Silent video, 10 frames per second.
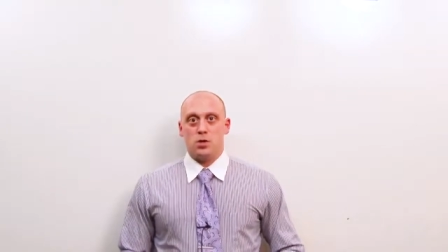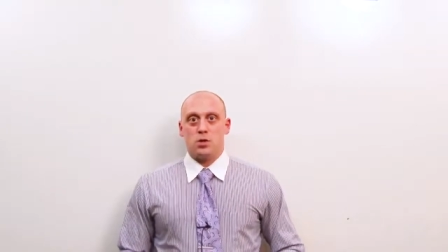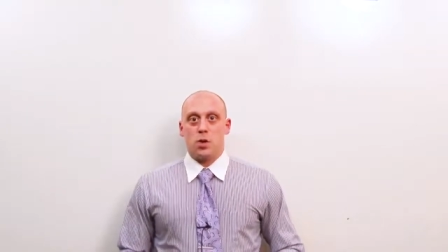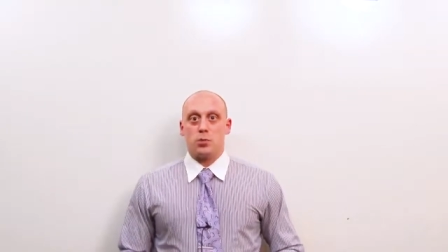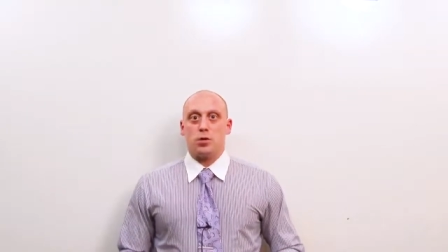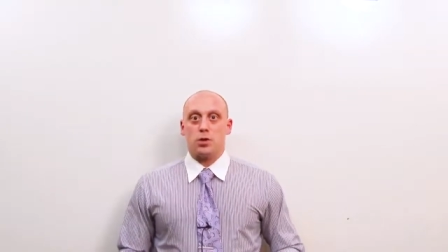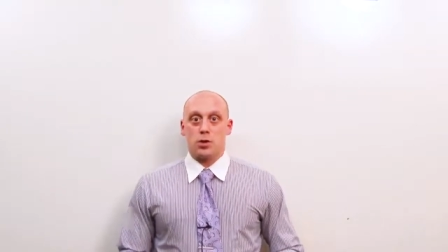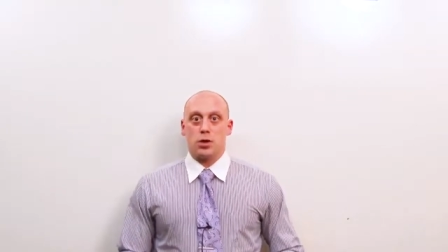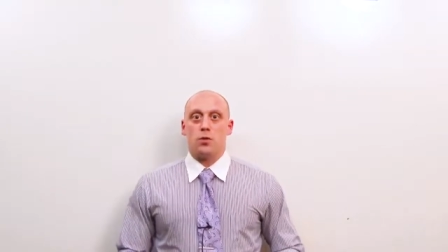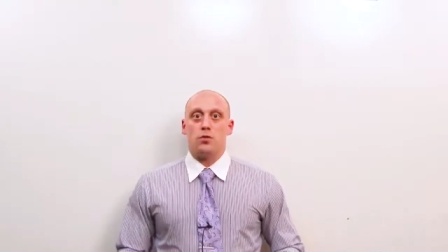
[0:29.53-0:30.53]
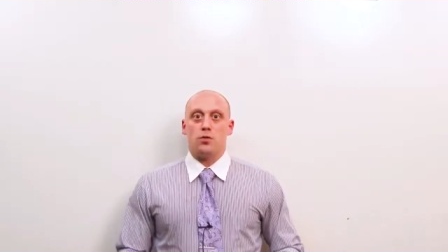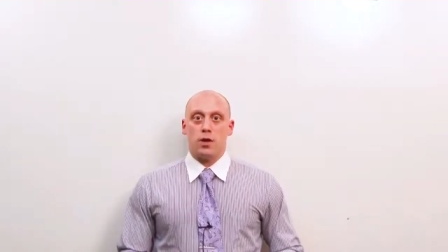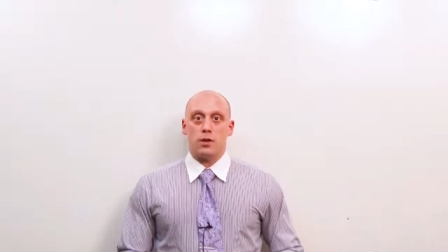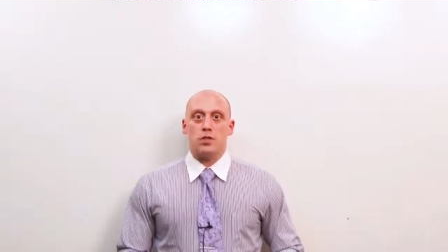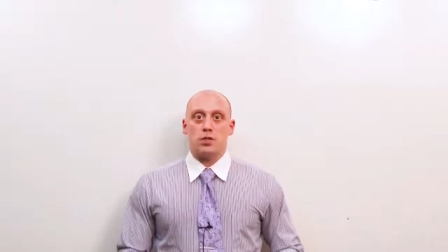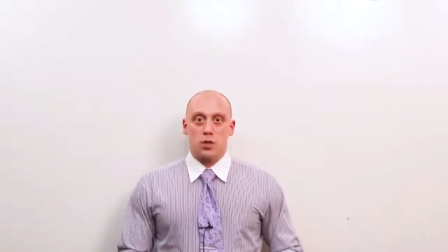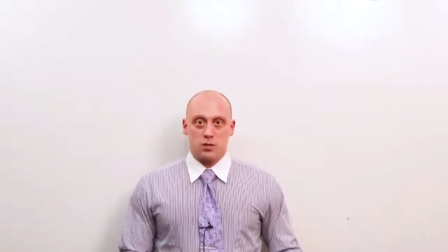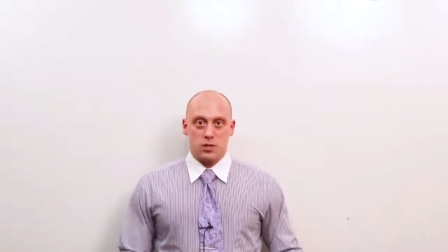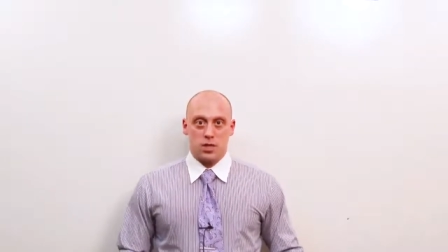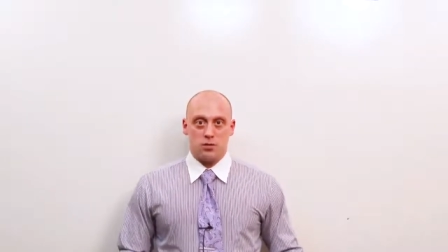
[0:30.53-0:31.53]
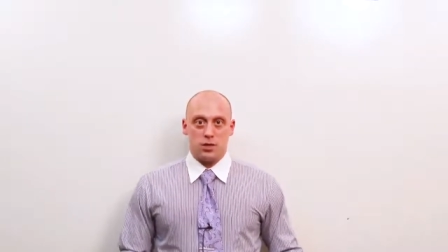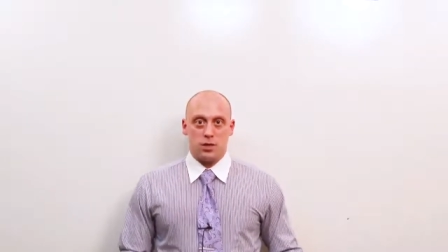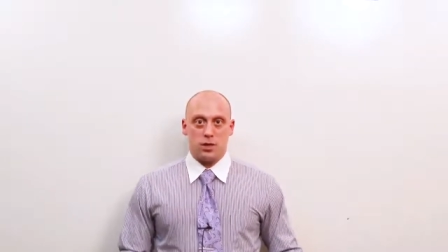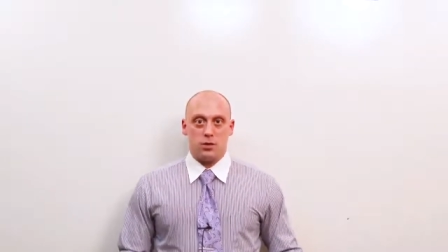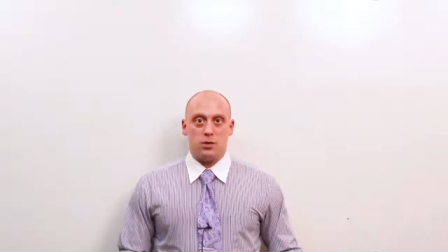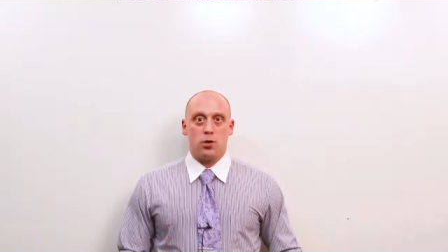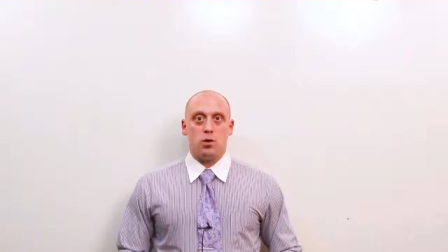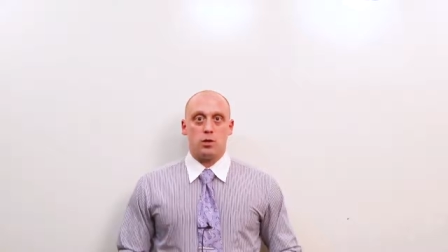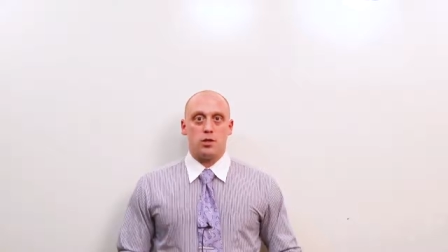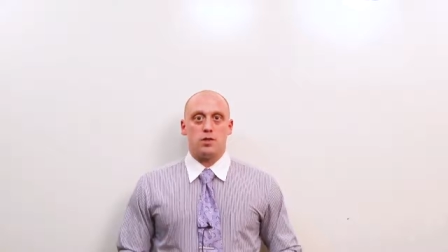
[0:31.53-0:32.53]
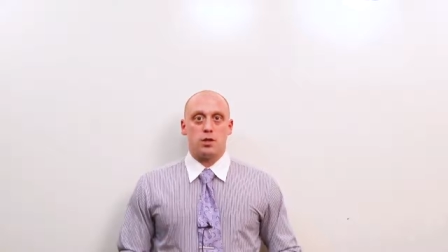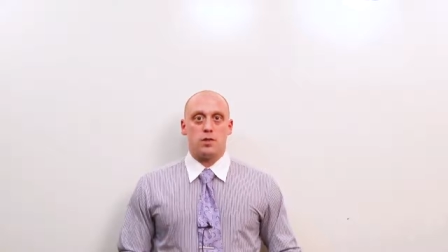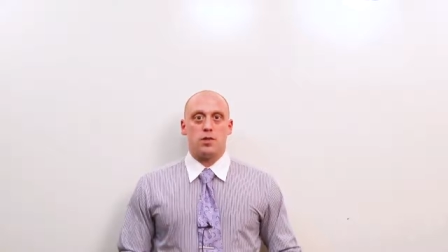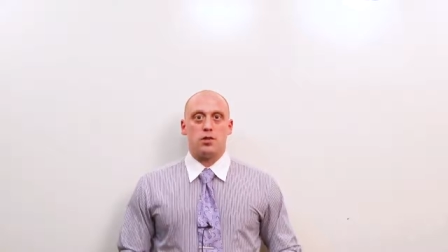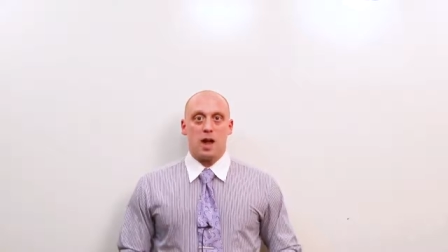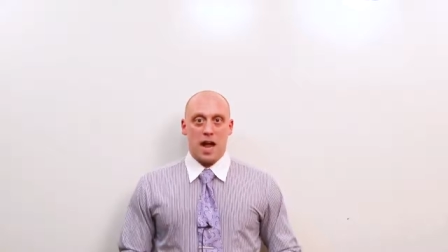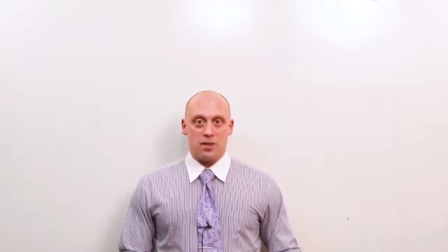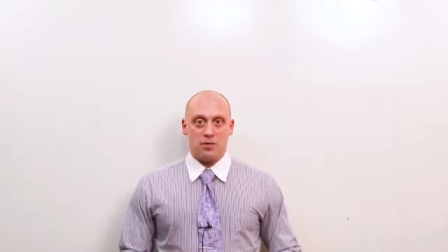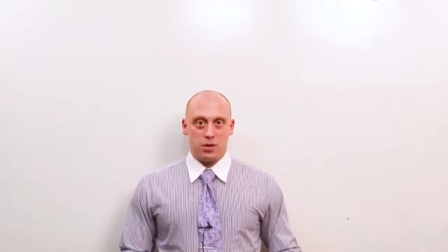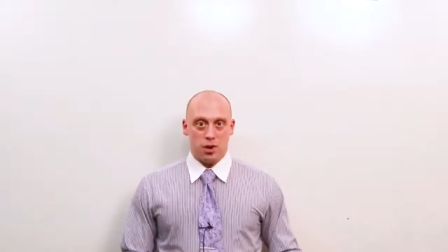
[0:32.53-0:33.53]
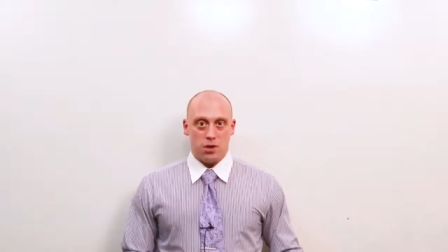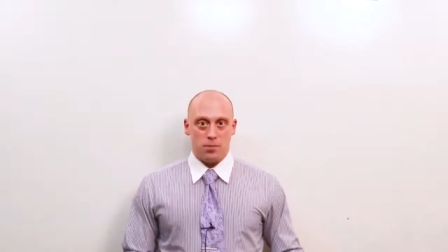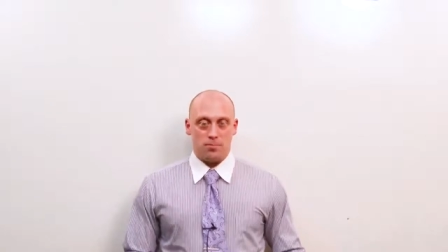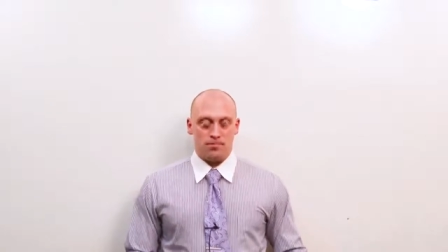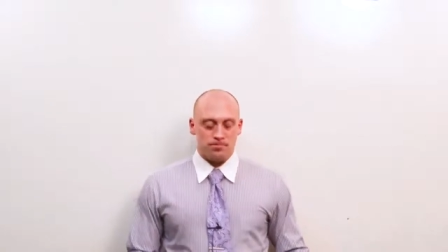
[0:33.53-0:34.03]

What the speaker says: So I'm going to go very surface level here, only the stuff that you have to know.